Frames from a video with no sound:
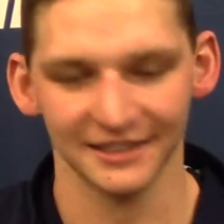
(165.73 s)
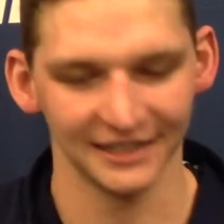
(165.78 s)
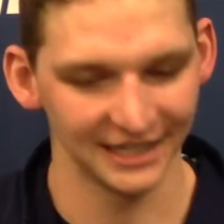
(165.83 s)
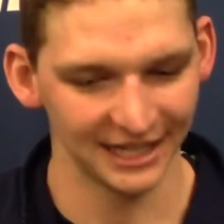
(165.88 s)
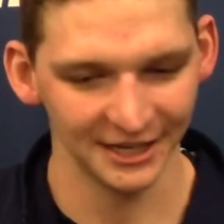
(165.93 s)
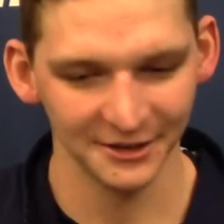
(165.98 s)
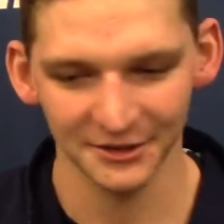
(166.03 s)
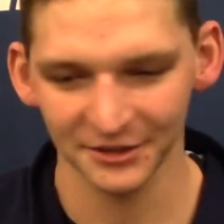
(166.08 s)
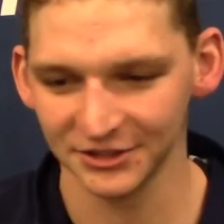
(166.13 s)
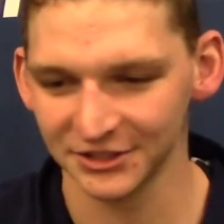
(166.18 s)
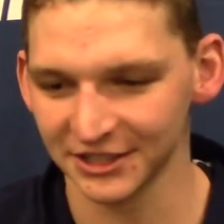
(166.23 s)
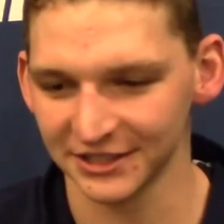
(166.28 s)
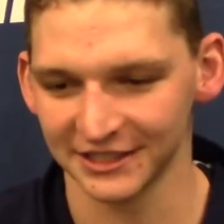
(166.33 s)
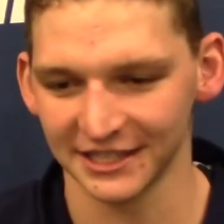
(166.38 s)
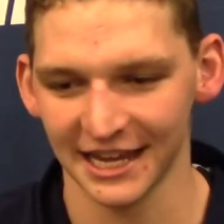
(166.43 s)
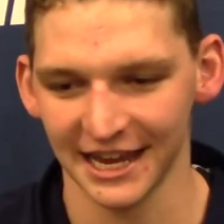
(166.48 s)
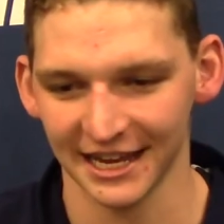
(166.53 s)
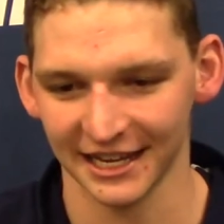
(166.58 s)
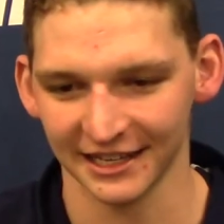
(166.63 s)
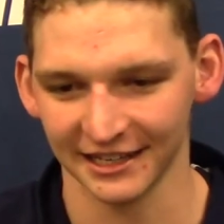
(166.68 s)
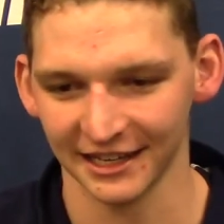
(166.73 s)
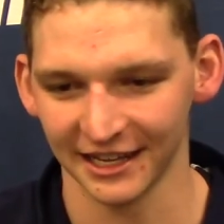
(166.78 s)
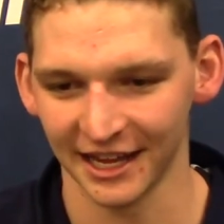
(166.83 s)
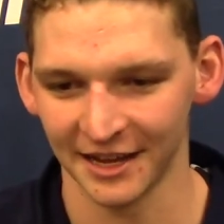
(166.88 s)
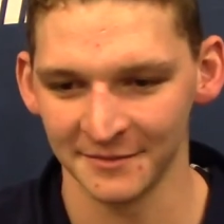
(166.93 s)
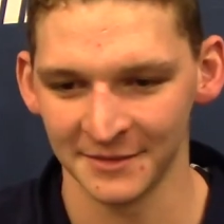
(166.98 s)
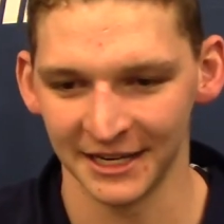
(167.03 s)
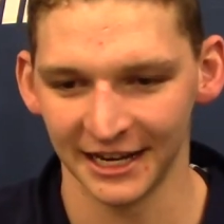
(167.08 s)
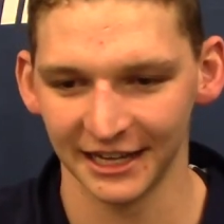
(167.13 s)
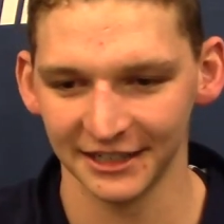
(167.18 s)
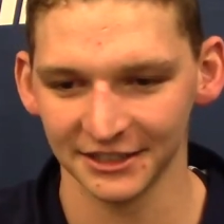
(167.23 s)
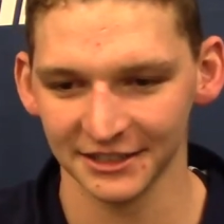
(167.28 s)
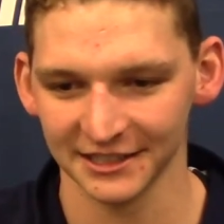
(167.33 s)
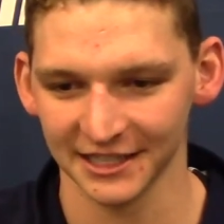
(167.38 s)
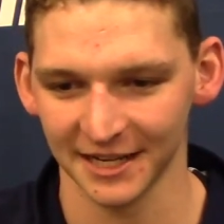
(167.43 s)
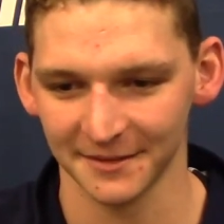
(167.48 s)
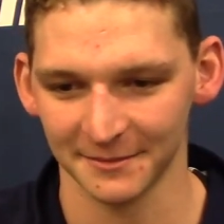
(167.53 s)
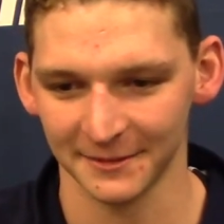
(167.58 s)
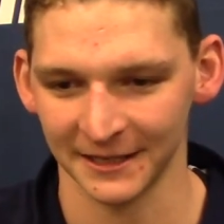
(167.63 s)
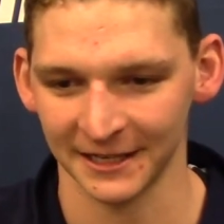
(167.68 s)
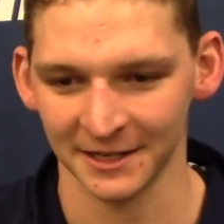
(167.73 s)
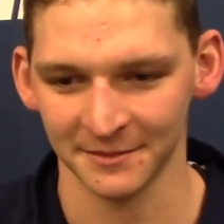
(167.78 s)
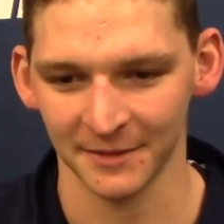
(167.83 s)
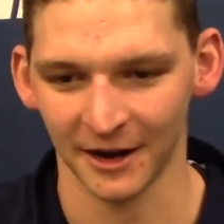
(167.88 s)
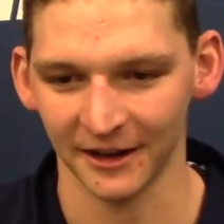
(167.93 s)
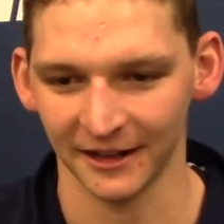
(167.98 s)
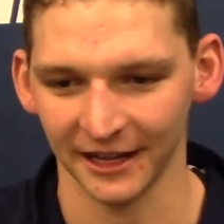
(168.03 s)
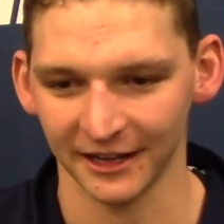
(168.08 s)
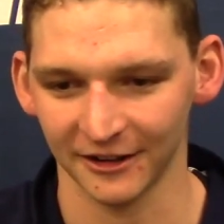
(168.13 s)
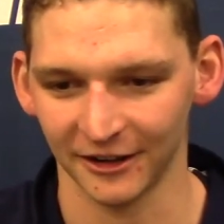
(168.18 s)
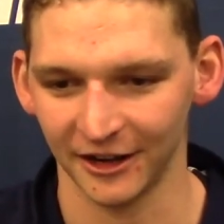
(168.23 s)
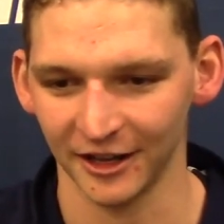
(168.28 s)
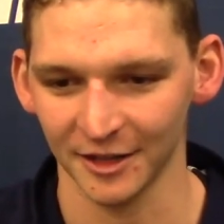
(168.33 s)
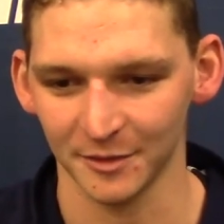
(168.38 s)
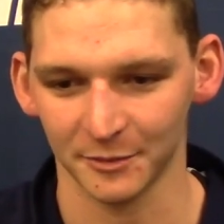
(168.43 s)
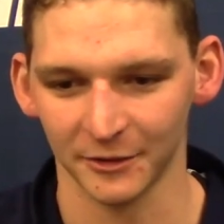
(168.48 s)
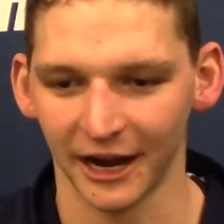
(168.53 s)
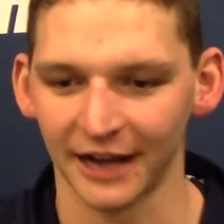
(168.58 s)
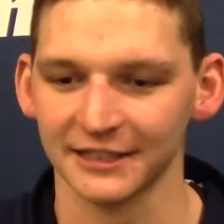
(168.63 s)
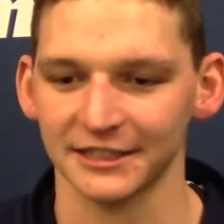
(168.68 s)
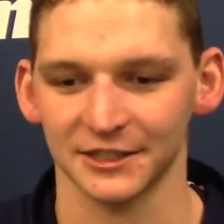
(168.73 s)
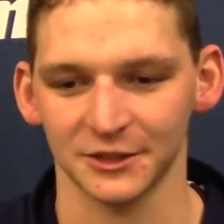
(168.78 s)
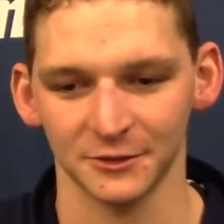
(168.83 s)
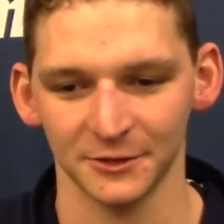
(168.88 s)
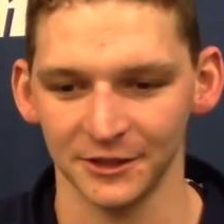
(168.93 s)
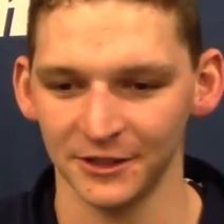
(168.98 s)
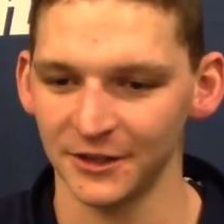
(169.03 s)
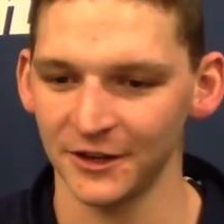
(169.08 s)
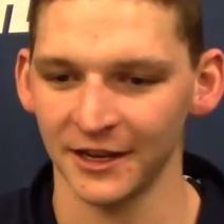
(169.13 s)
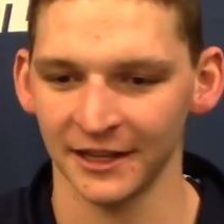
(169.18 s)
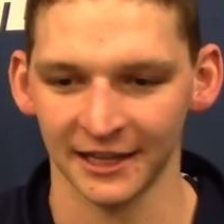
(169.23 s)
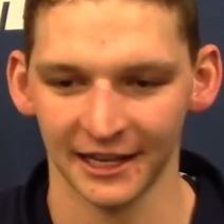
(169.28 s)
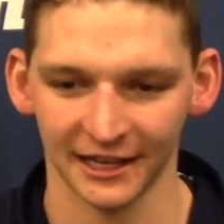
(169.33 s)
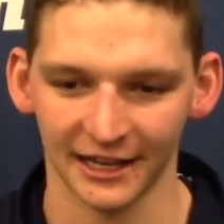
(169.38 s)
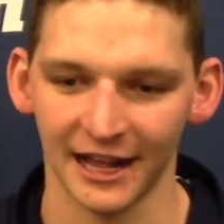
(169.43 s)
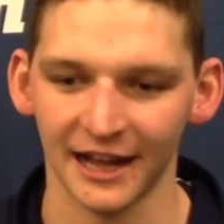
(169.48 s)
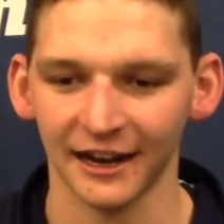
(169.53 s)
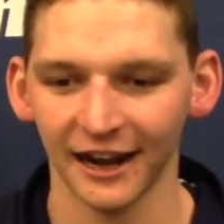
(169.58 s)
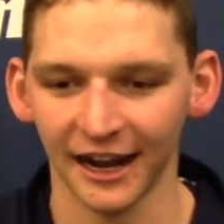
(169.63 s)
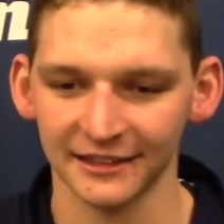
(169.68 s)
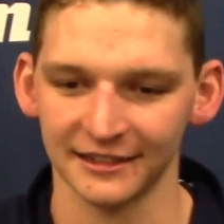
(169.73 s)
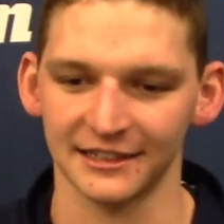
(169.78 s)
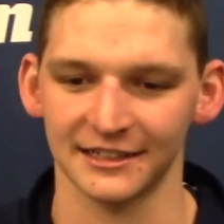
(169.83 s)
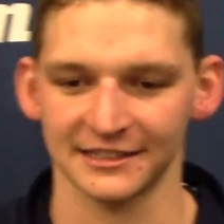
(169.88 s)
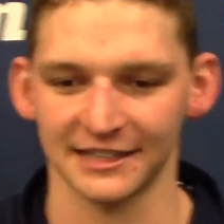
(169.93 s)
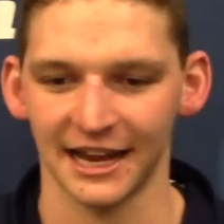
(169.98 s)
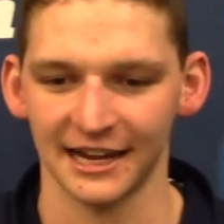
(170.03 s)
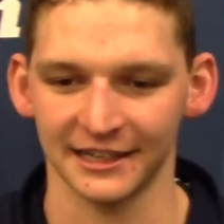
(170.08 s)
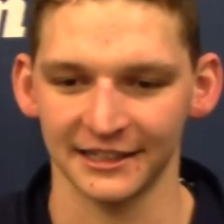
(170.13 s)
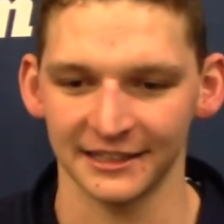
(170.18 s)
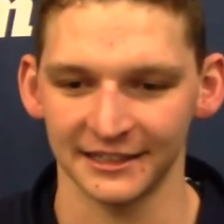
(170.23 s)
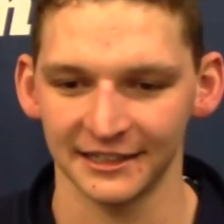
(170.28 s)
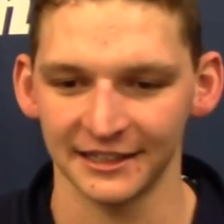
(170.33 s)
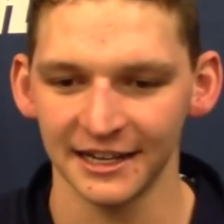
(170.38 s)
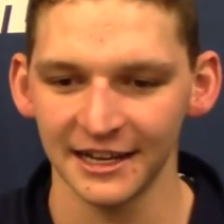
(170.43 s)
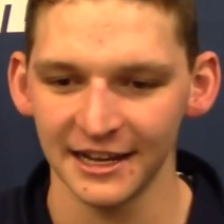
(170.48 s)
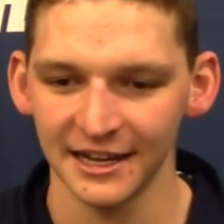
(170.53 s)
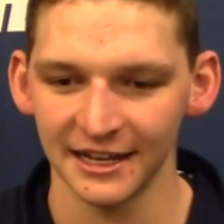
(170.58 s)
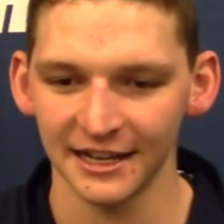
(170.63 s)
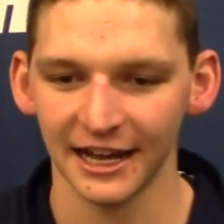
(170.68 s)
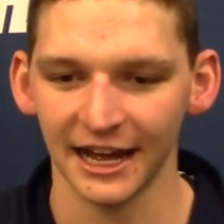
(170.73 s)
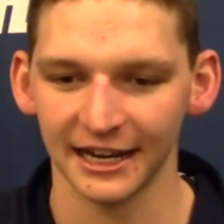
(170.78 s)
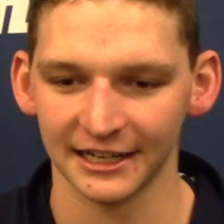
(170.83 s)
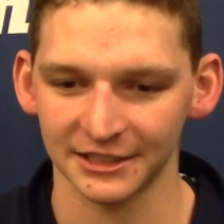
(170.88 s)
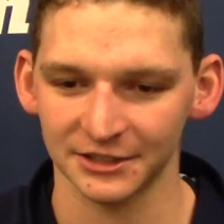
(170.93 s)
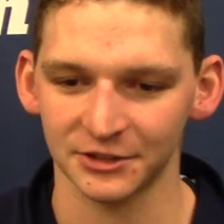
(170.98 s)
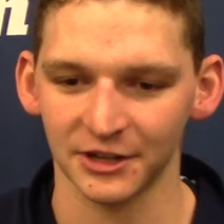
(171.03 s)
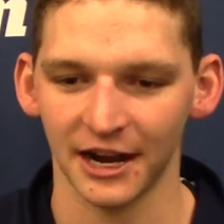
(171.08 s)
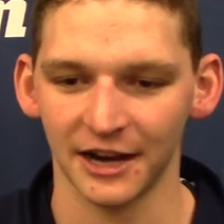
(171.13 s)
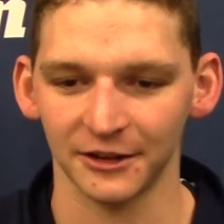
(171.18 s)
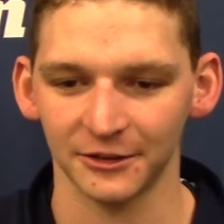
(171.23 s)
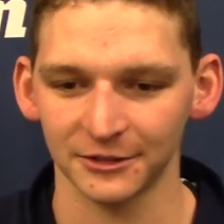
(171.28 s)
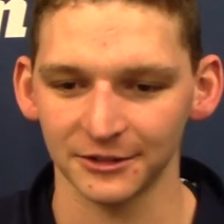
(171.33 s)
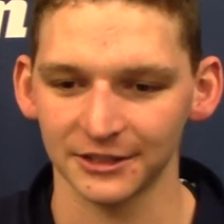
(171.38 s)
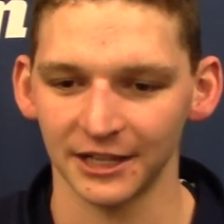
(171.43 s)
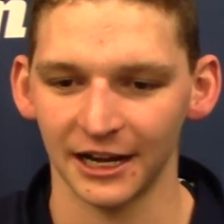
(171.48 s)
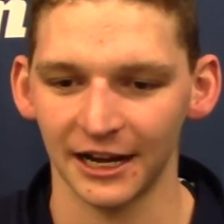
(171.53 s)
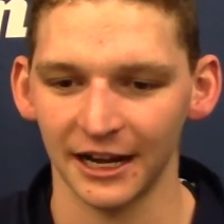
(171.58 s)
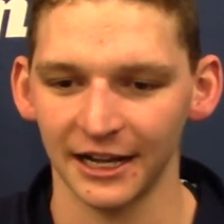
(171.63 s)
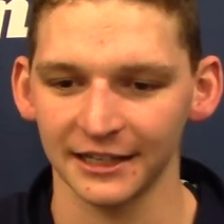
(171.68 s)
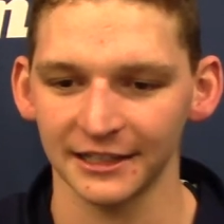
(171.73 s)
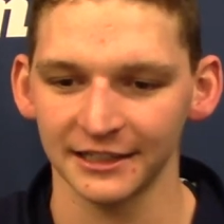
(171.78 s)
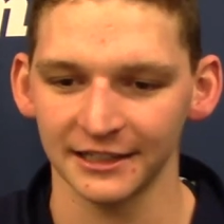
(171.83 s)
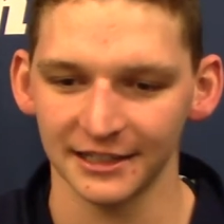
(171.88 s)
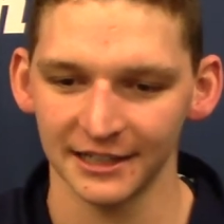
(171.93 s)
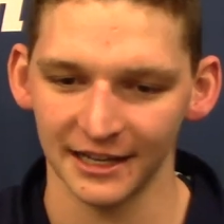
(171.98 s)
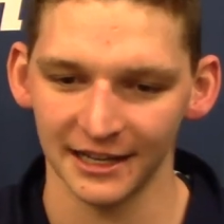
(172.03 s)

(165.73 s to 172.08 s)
It was just like, I mean, I just kept thinking about, like, all the practice we do, and, like, I got this, I can try and hold on.